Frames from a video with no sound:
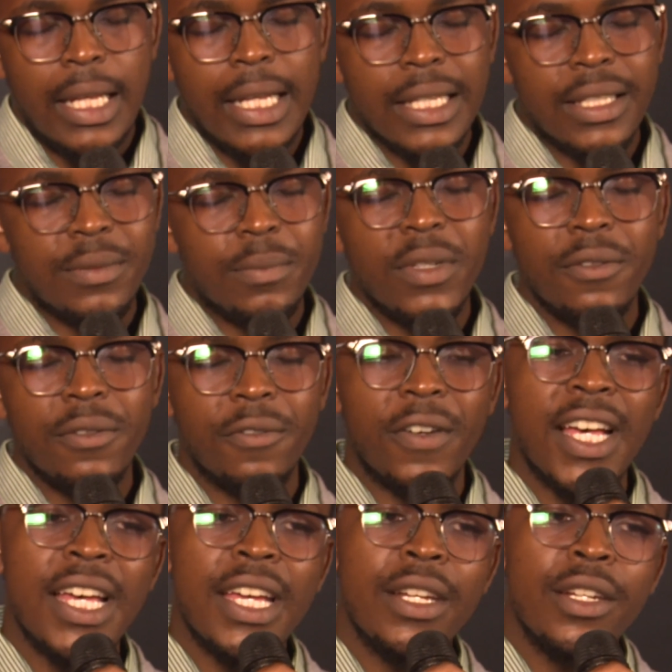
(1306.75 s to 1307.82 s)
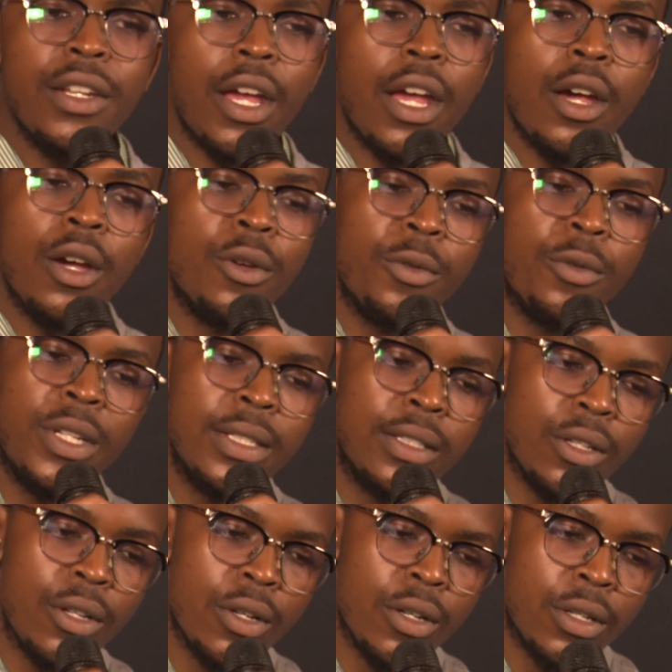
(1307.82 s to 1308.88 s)
Let me find a
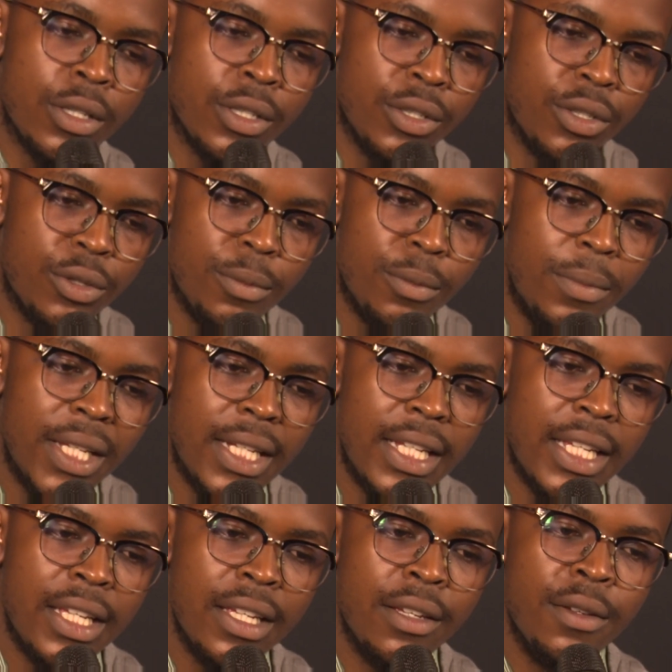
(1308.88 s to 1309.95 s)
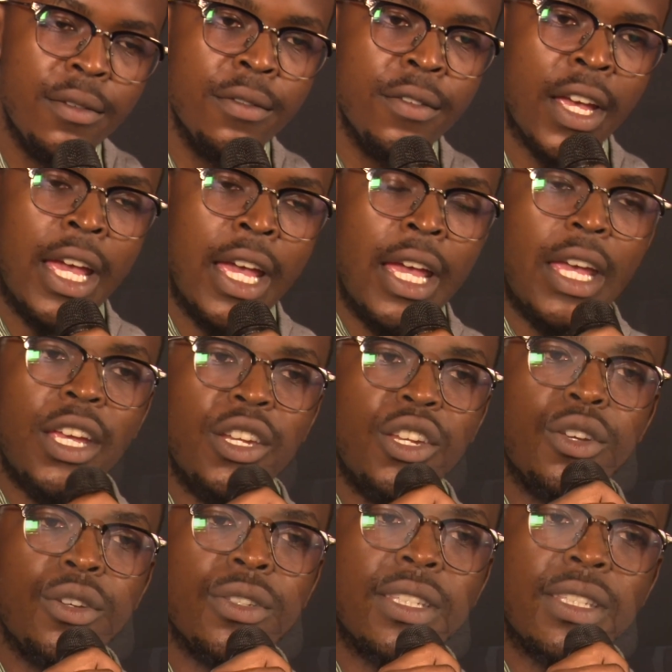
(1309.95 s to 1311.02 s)
reason to believe in
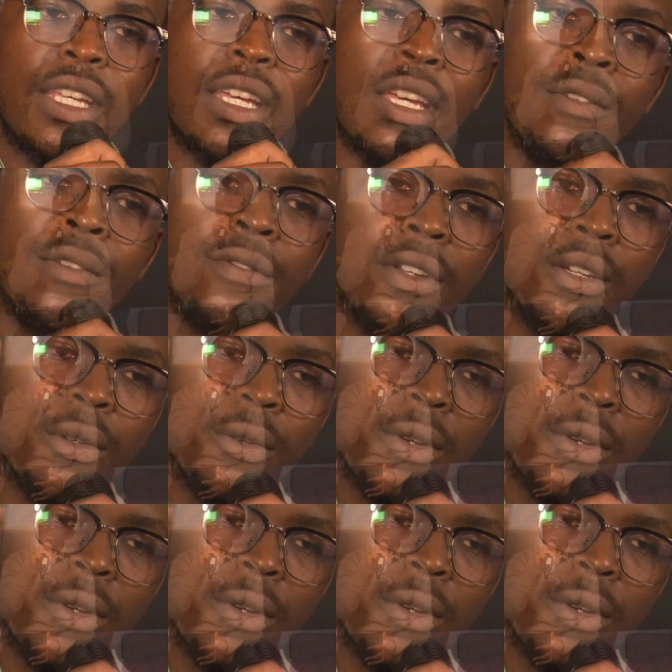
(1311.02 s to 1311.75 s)
your saving